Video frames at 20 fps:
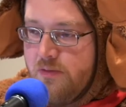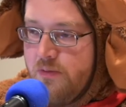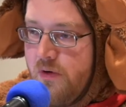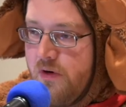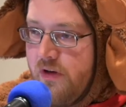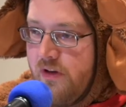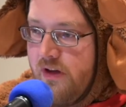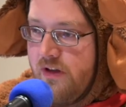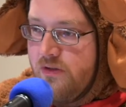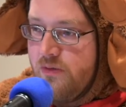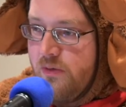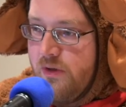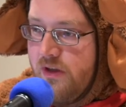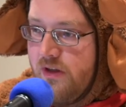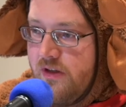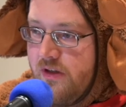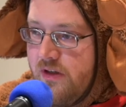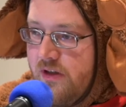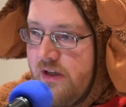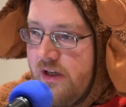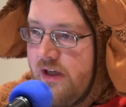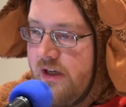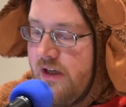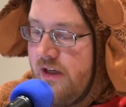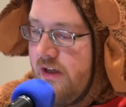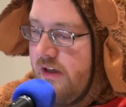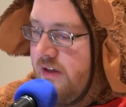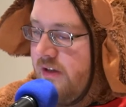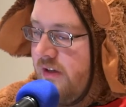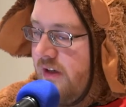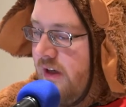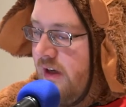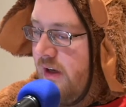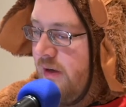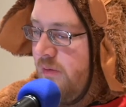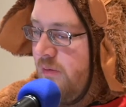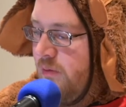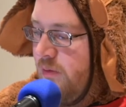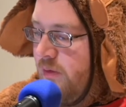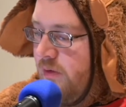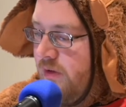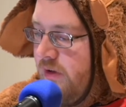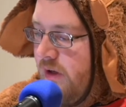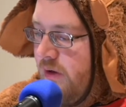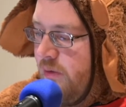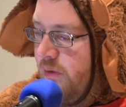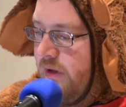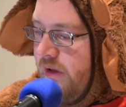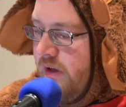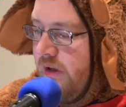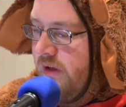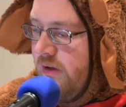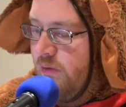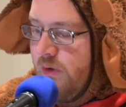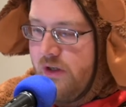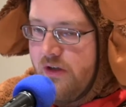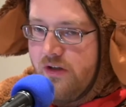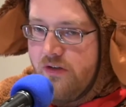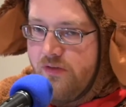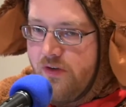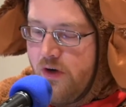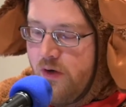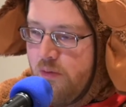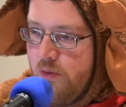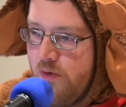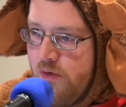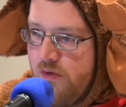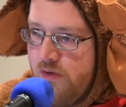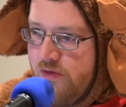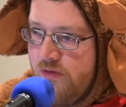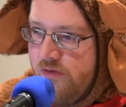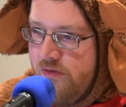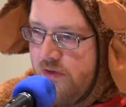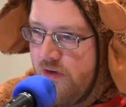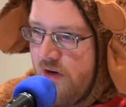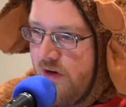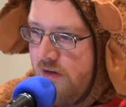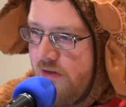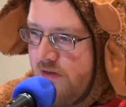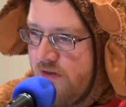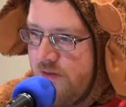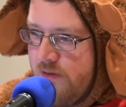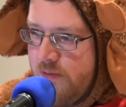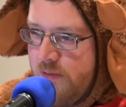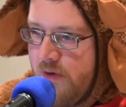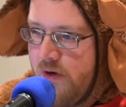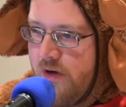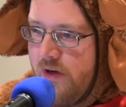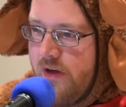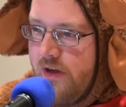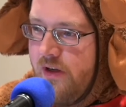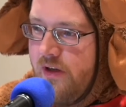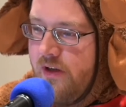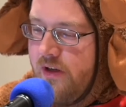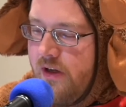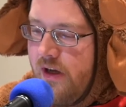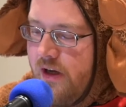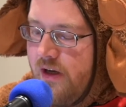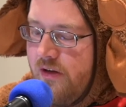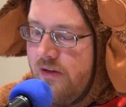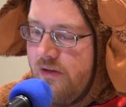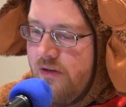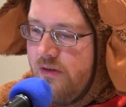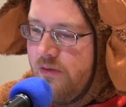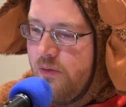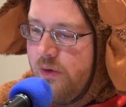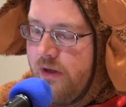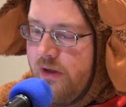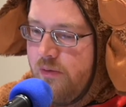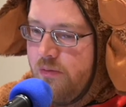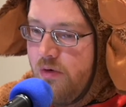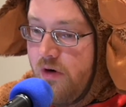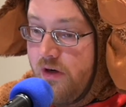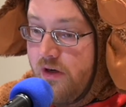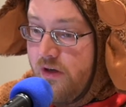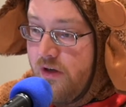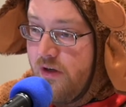party last week, and we did a photo booth for our Christmas party. We brought in